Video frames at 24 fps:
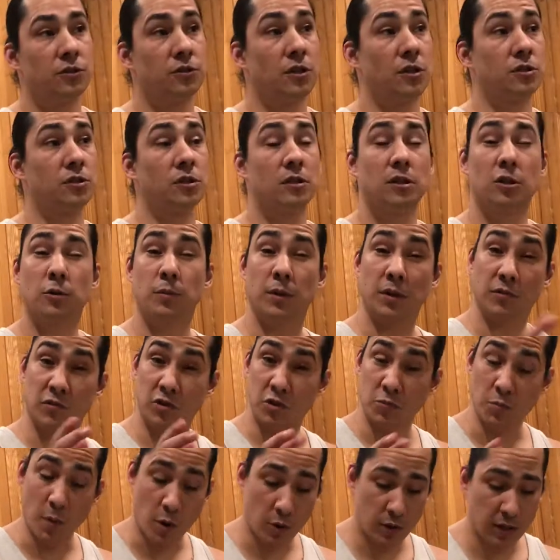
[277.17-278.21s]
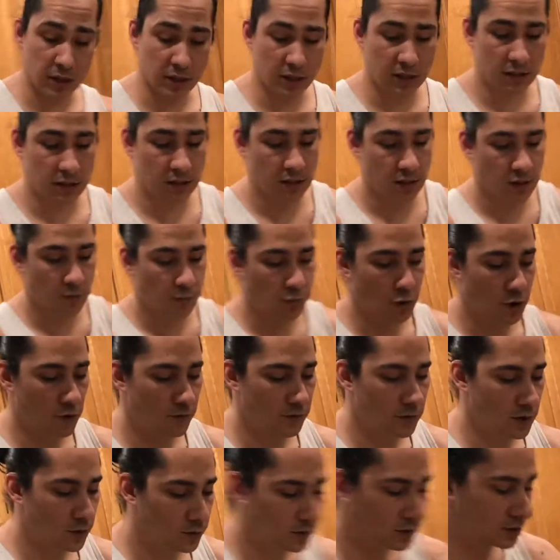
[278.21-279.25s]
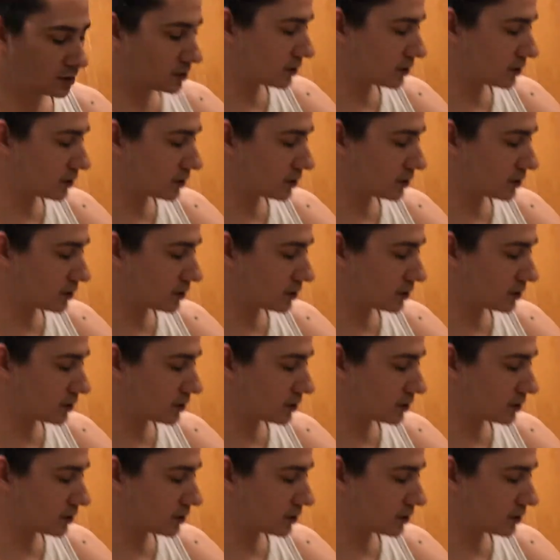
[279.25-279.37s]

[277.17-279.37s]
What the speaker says: also a little bit of smokiness to the provolone, which is